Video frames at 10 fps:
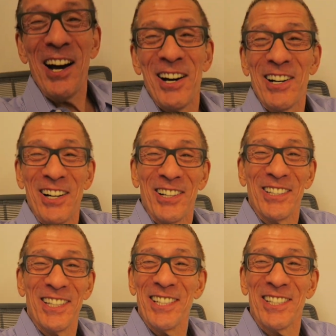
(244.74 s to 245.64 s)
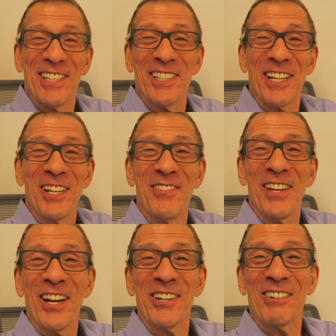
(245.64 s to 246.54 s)
Oh, this is going to
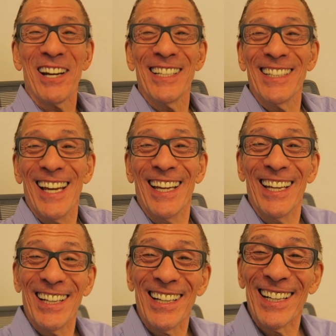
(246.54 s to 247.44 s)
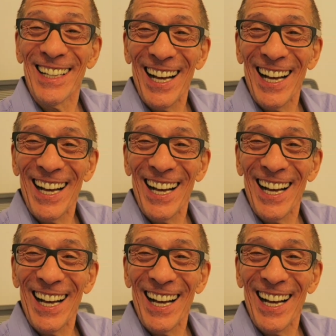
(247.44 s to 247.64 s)
be a great day here.